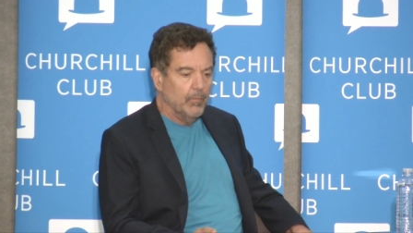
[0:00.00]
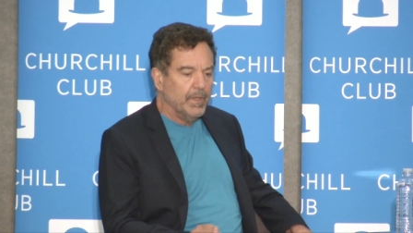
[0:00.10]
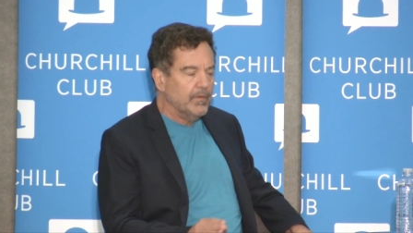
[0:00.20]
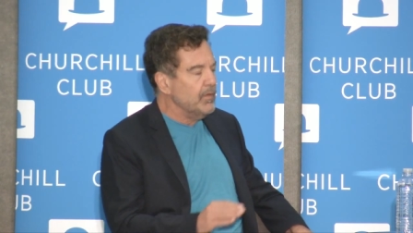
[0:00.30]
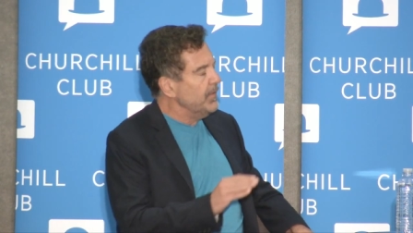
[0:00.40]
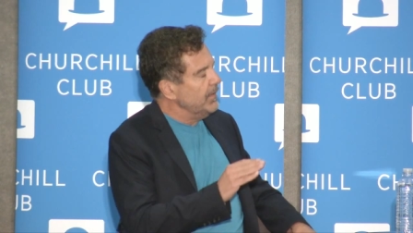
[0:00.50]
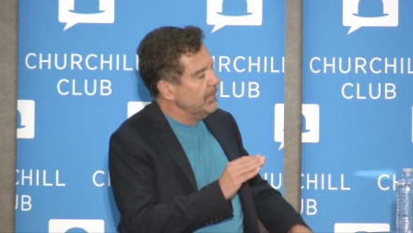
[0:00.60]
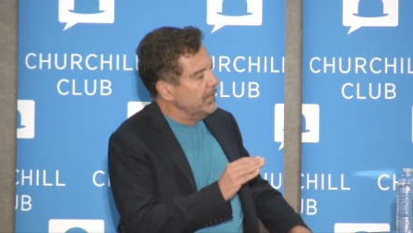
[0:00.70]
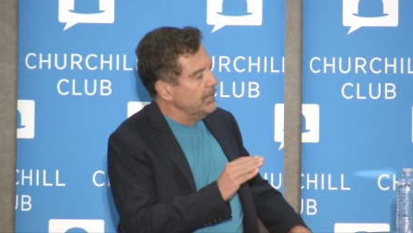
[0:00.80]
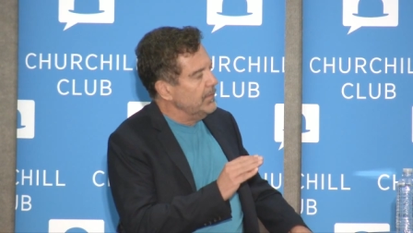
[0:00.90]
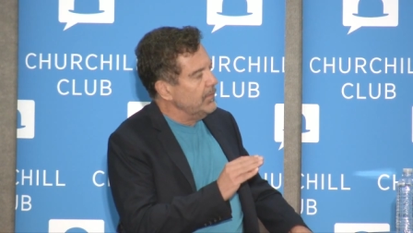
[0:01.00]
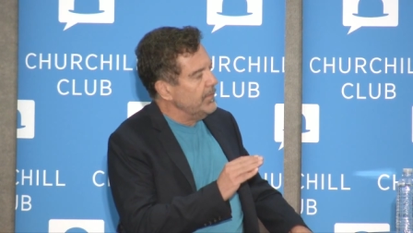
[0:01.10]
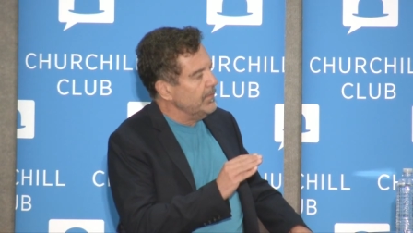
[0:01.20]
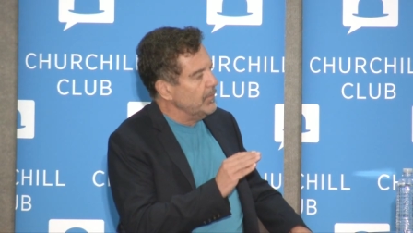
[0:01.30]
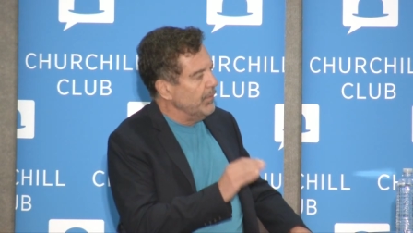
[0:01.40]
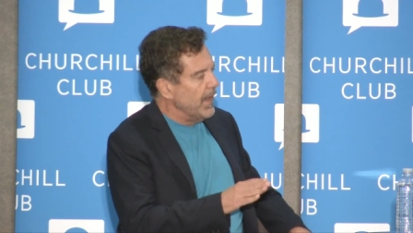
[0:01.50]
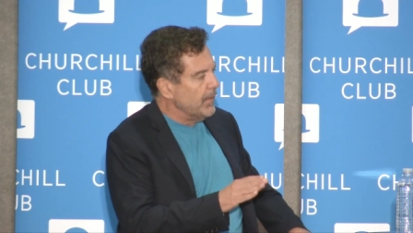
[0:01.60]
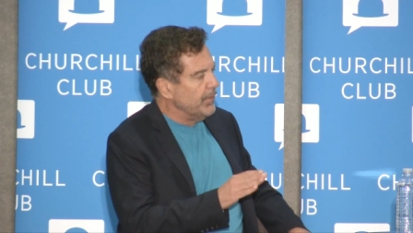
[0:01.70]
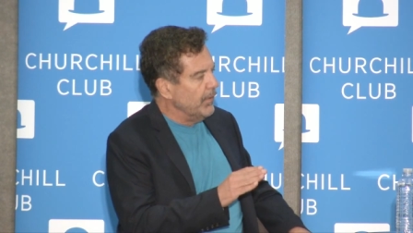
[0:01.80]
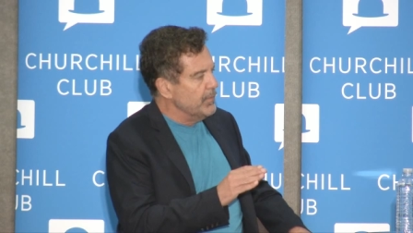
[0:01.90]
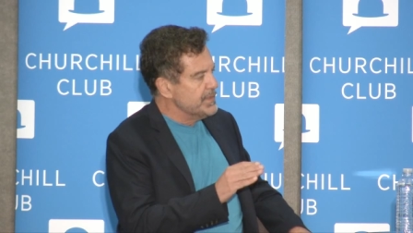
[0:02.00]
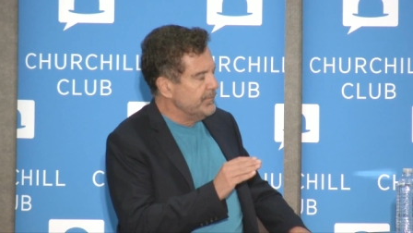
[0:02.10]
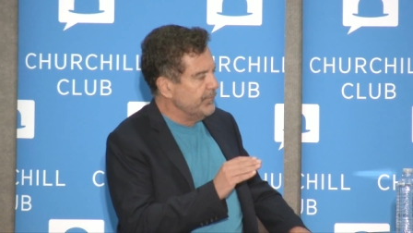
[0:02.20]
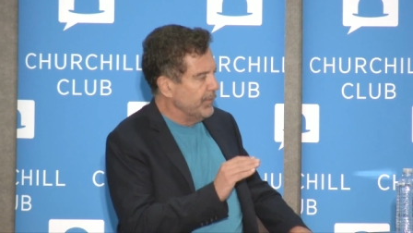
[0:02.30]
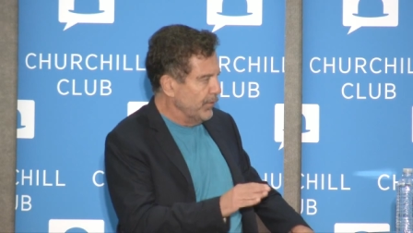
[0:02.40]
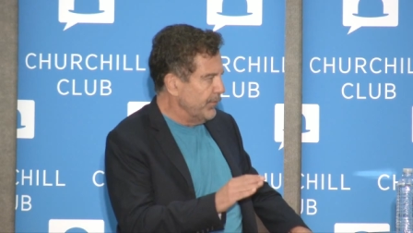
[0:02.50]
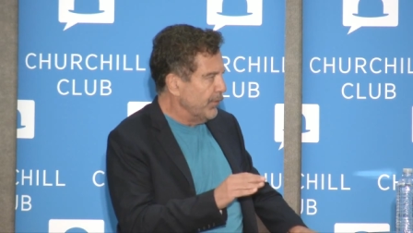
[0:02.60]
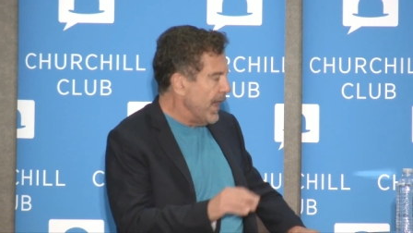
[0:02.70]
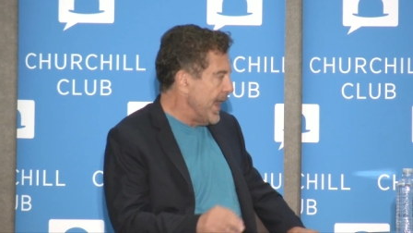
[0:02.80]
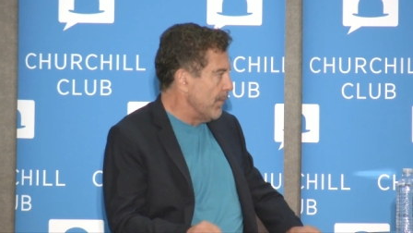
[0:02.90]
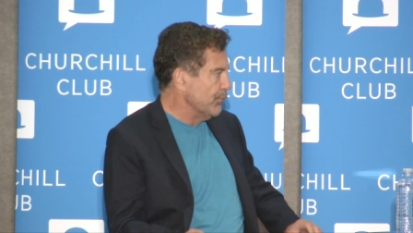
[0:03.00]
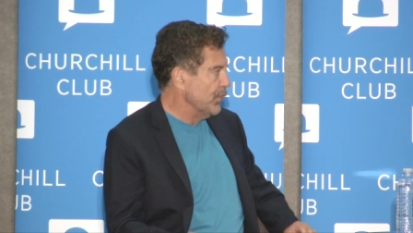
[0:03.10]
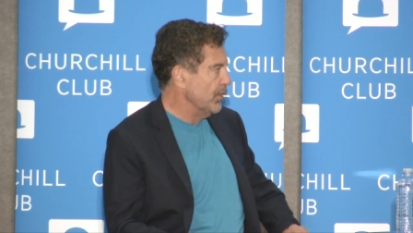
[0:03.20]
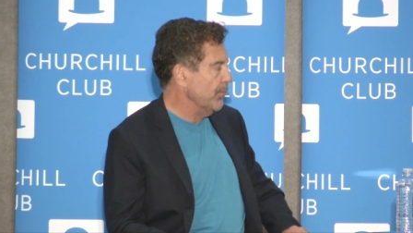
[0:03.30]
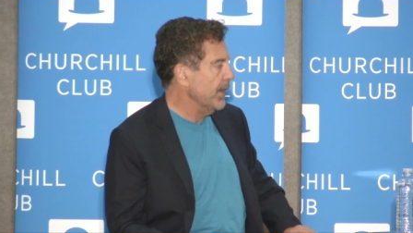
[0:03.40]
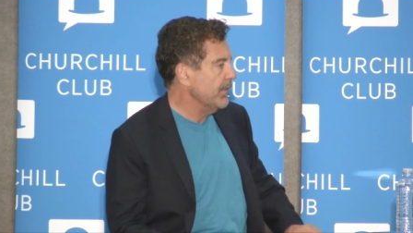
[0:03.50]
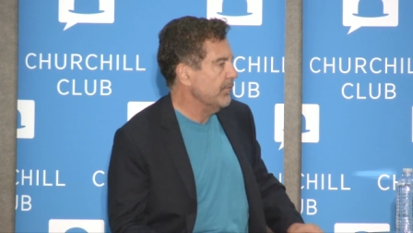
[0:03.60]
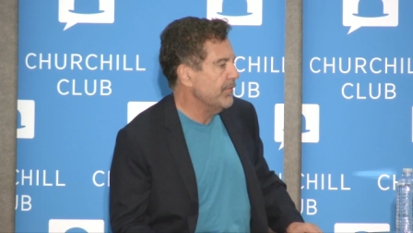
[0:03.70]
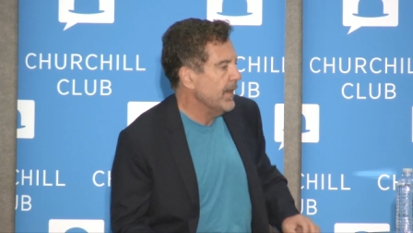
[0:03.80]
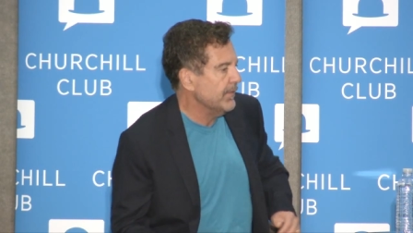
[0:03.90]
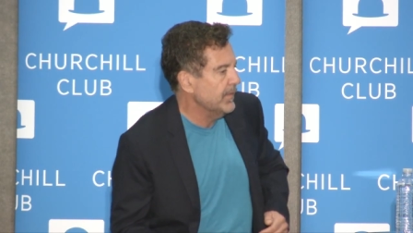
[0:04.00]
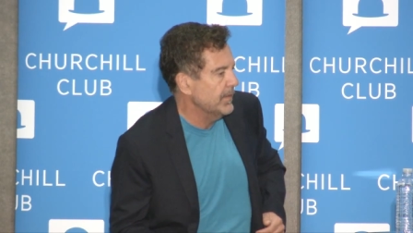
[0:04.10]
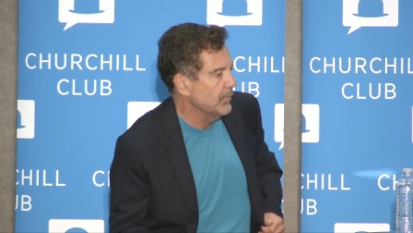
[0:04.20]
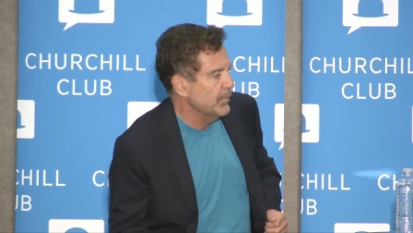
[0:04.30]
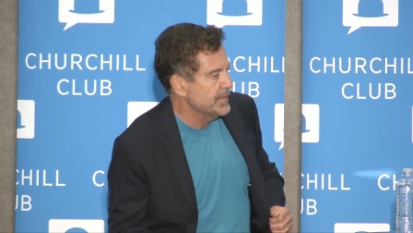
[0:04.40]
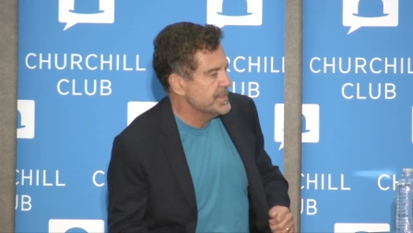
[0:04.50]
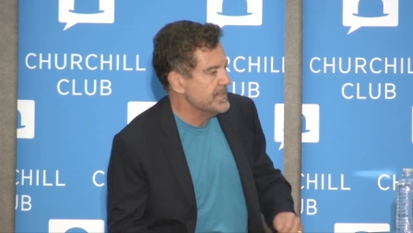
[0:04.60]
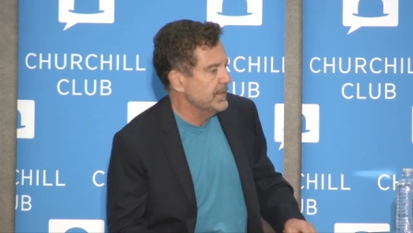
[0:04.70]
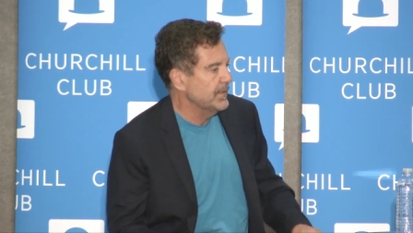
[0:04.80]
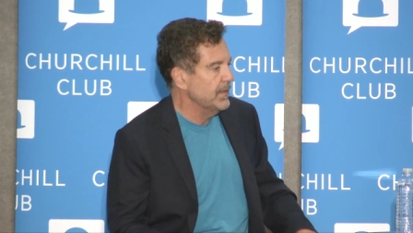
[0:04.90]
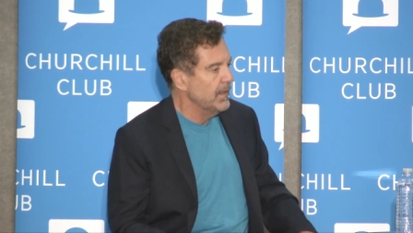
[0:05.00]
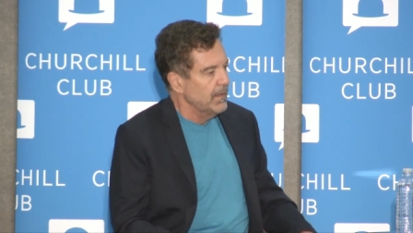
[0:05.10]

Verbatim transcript: But do you, think, do you think that BlackBerry was further hampered by the fact that it was in,